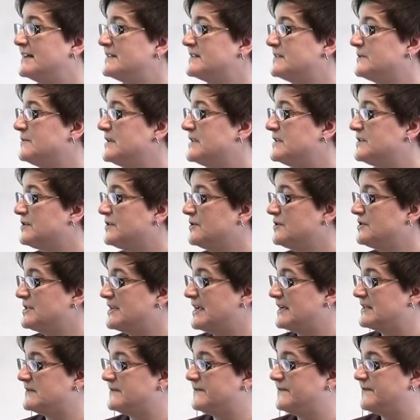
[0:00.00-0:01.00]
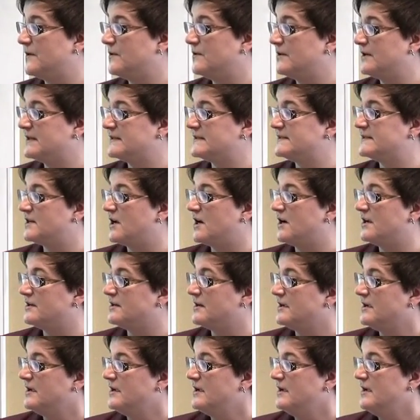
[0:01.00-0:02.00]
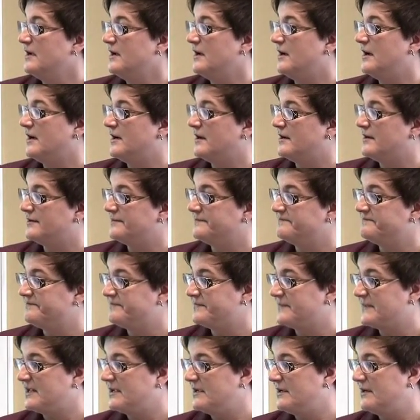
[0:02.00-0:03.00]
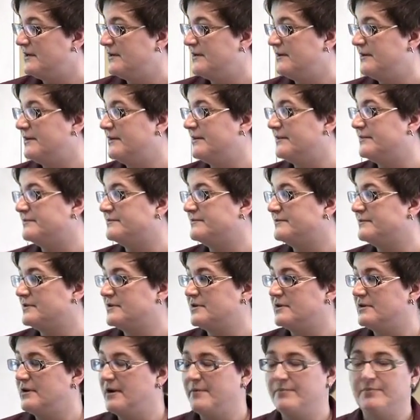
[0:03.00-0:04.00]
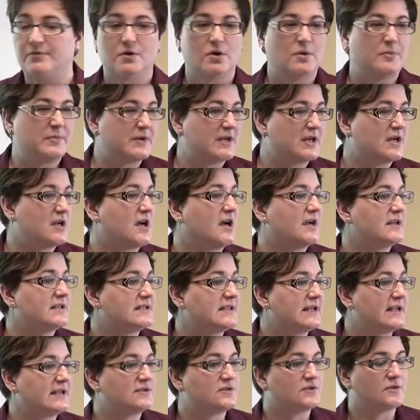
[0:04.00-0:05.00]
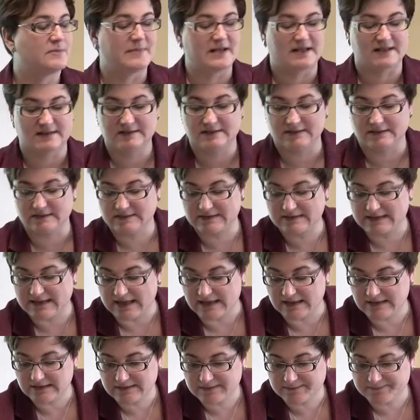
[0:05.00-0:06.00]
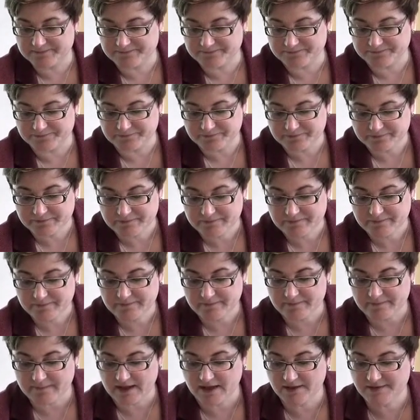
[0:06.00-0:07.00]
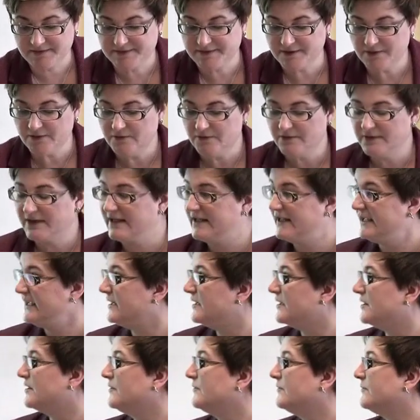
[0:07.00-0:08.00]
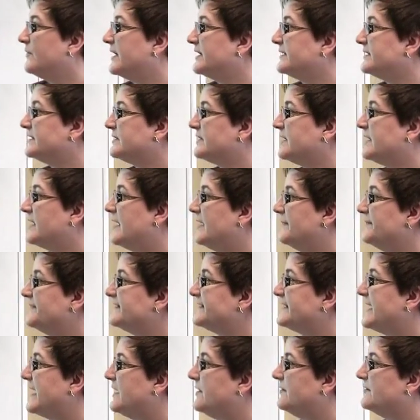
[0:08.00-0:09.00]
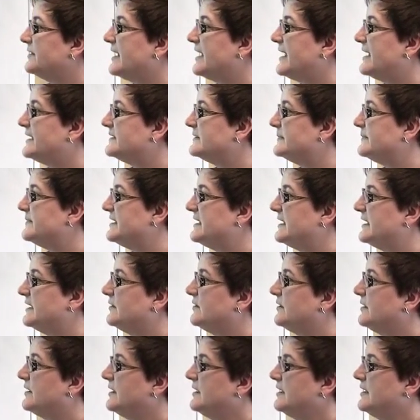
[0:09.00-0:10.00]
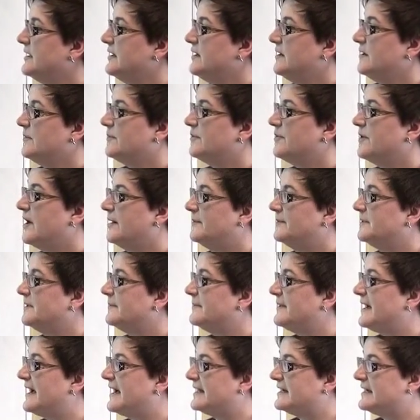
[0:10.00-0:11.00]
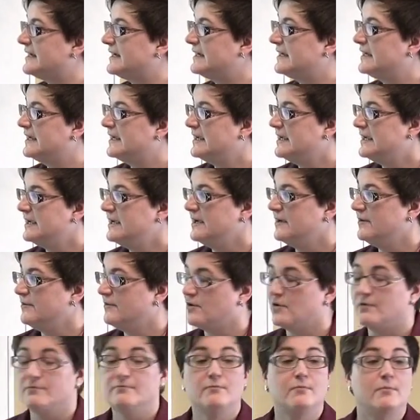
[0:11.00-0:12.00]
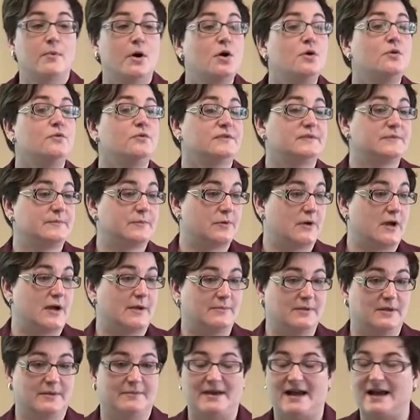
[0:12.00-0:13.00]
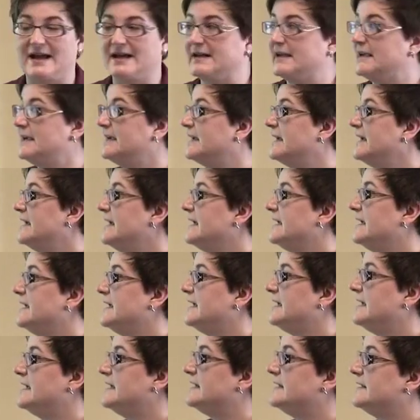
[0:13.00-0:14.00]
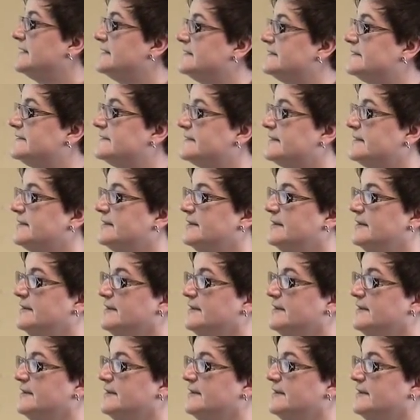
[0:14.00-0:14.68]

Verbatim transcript: less research has focused on um, uh, appropriate content or mental states. So here, what comes out as being problematic, or most problematic, is